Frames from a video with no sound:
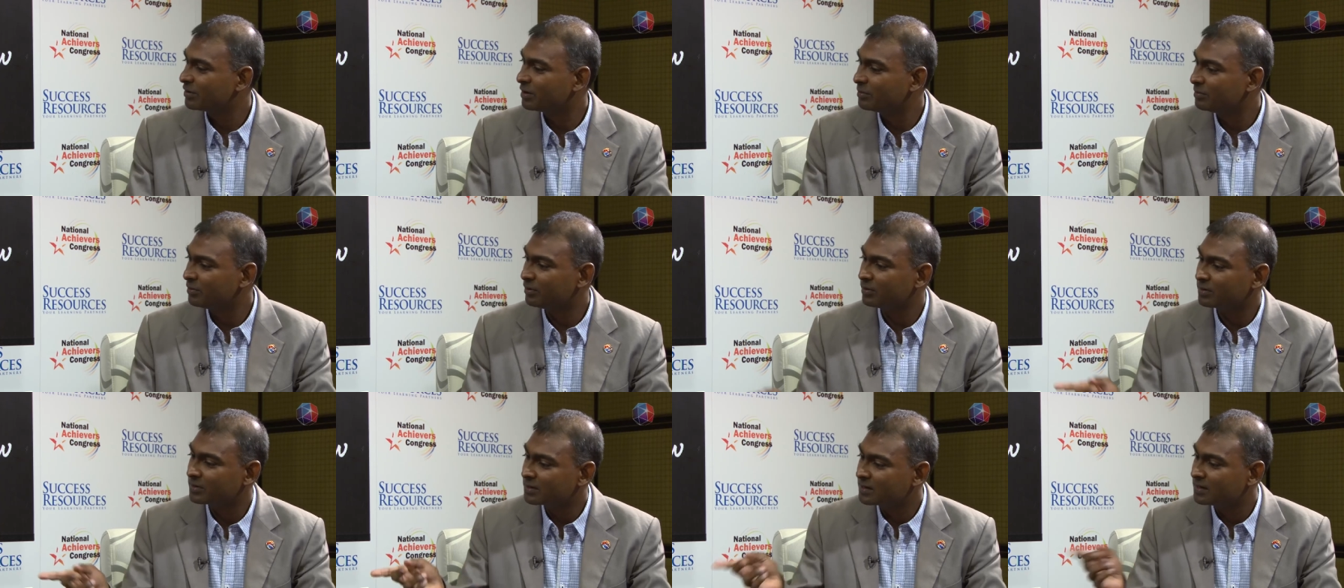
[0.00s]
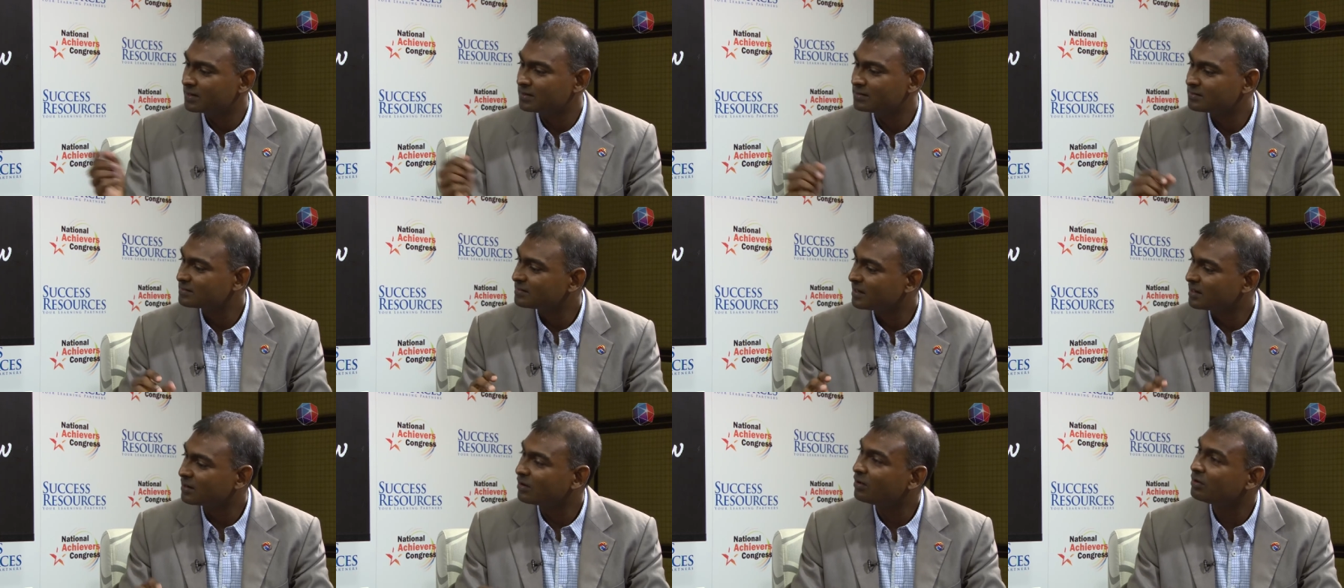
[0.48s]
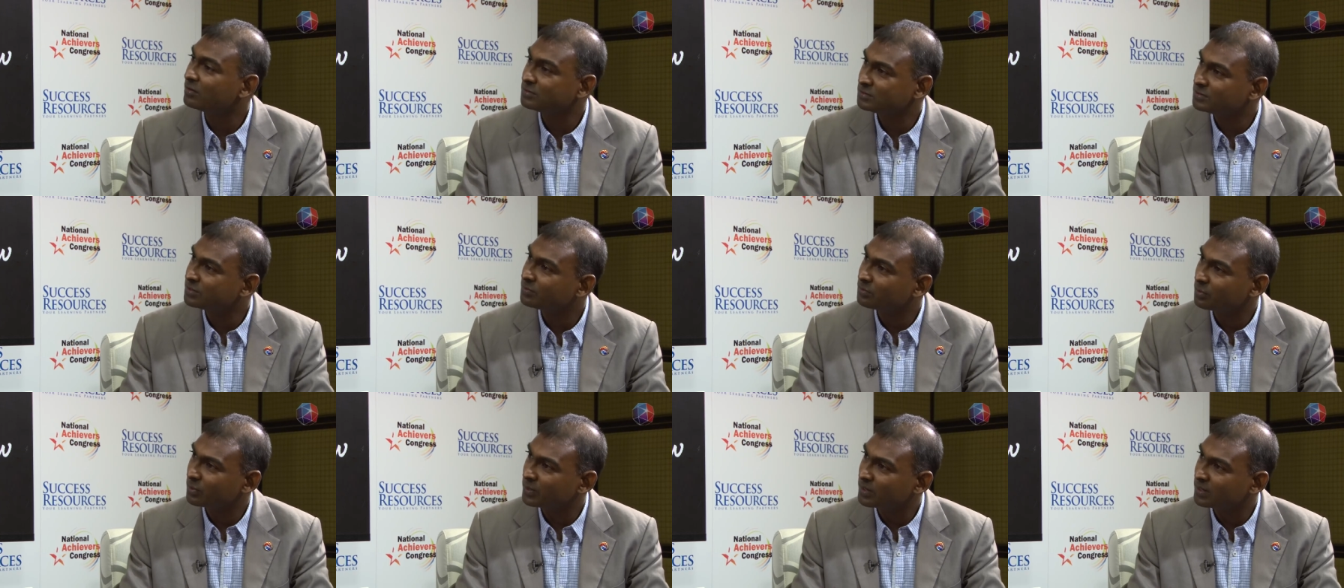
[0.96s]
your book, uh, The
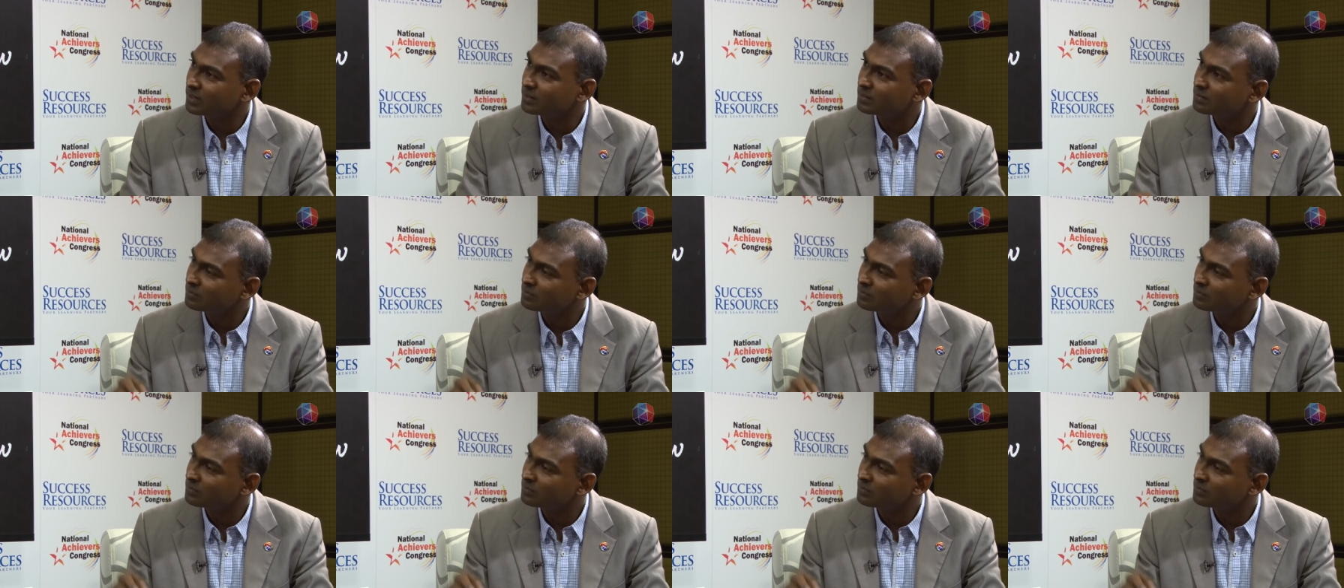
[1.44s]
Psychology of Winning.